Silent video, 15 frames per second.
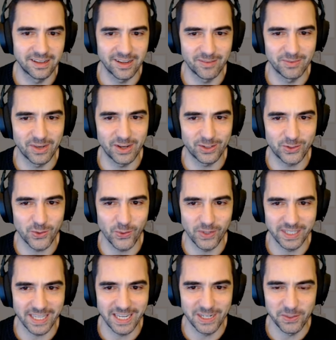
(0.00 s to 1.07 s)
I'm not
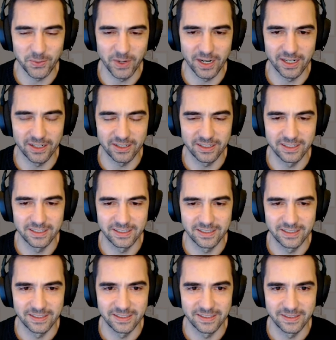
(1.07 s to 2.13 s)
going anywhere.
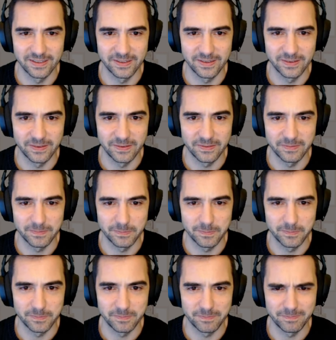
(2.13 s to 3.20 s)
Remember who made
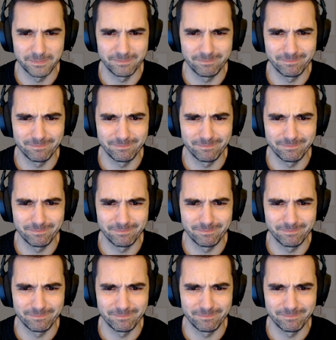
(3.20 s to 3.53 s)
you.